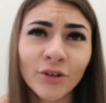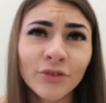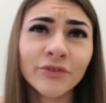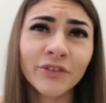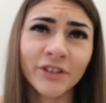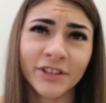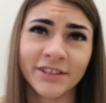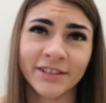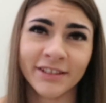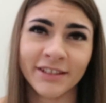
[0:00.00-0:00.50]

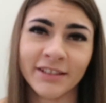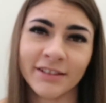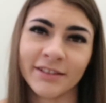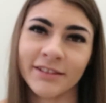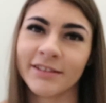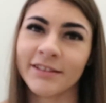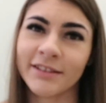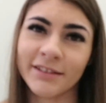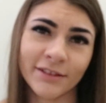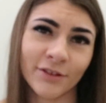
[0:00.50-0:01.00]
obviously
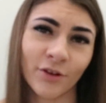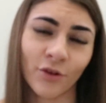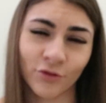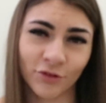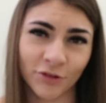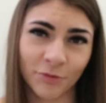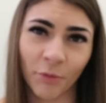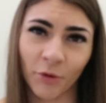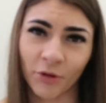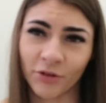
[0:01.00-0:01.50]
this is
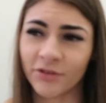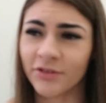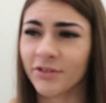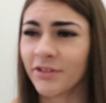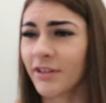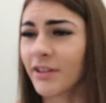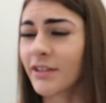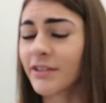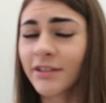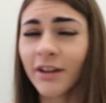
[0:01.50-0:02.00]
not
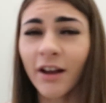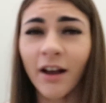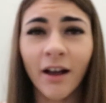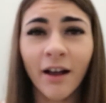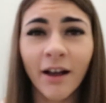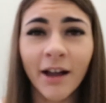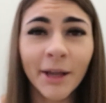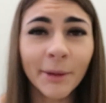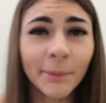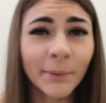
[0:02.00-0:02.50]
sponsored.
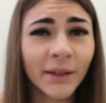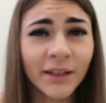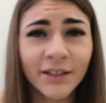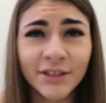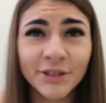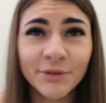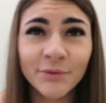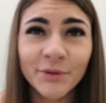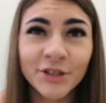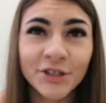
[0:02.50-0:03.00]
I
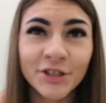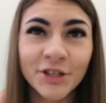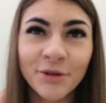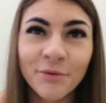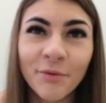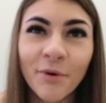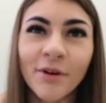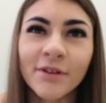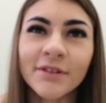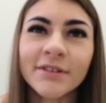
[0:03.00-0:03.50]
bloody wish
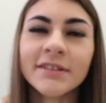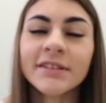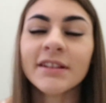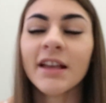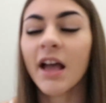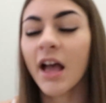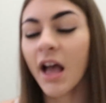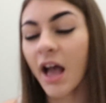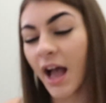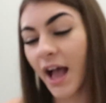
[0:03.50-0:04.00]
it was.
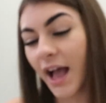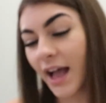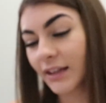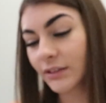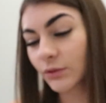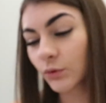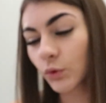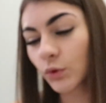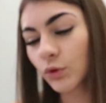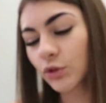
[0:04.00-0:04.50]

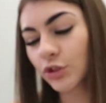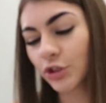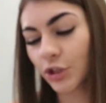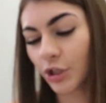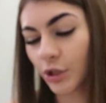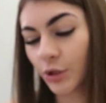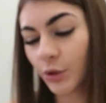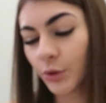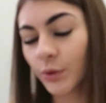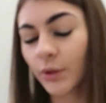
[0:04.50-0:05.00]
And
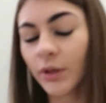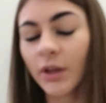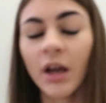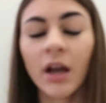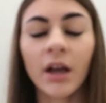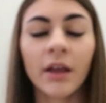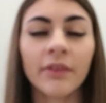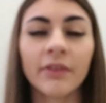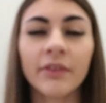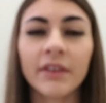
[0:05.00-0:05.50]
also,
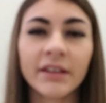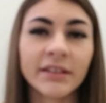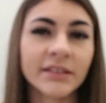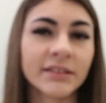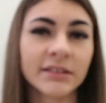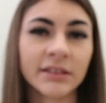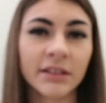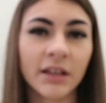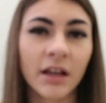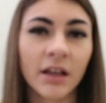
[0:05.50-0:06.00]

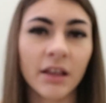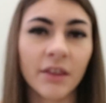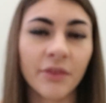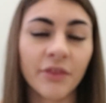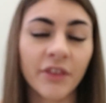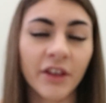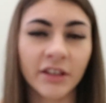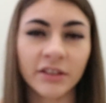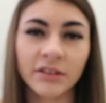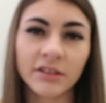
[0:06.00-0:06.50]
this
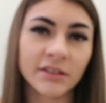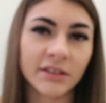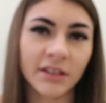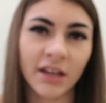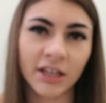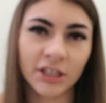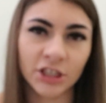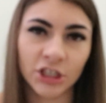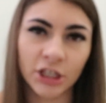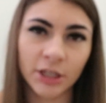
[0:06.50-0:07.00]
thing doesn't
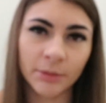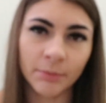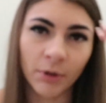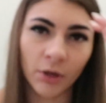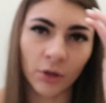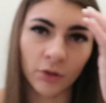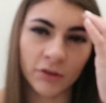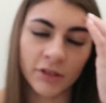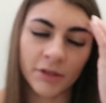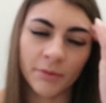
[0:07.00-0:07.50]
actually
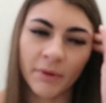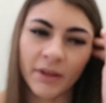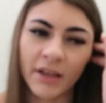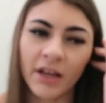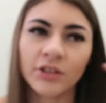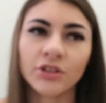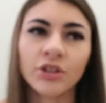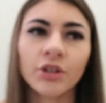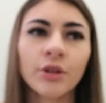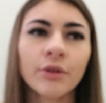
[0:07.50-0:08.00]
belong to me.
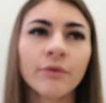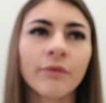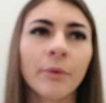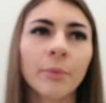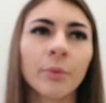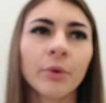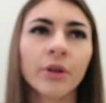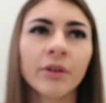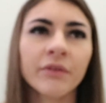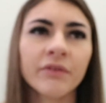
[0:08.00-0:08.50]
I don't know if I
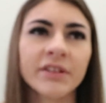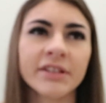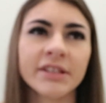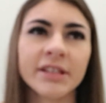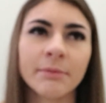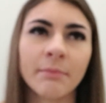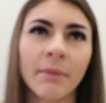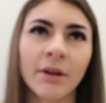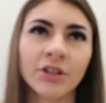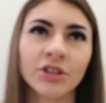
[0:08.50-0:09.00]

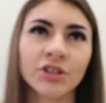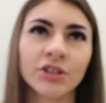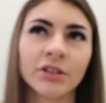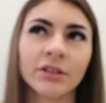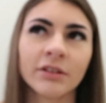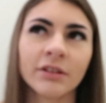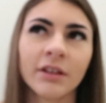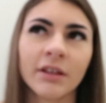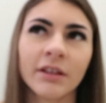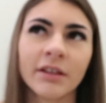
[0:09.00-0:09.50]
previously
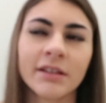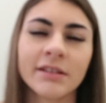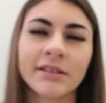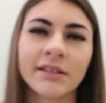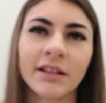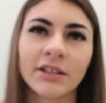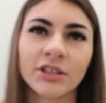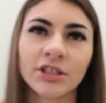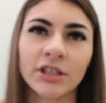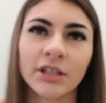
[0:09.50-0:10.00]
mentioned that
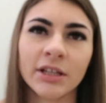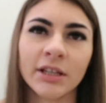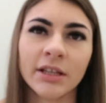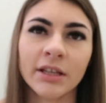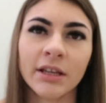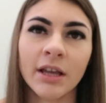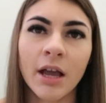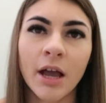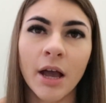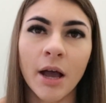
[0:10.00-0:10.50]
it's
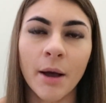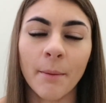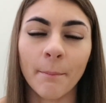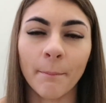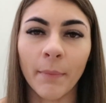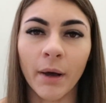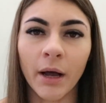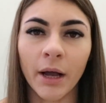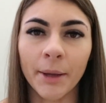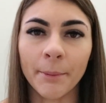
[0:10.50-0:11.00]
actually
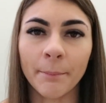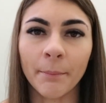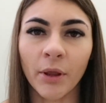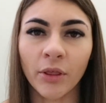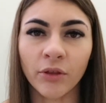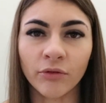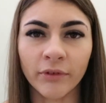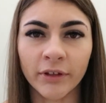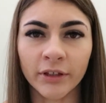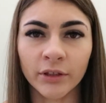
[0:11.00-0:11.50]
my
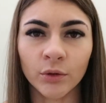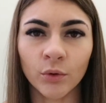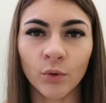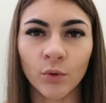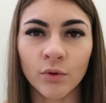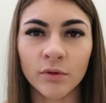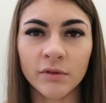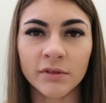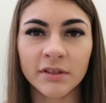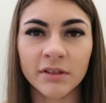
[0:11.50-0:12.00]

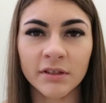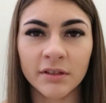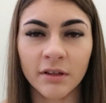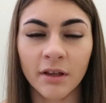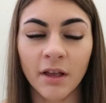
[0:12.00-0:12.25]
mother-in-law's,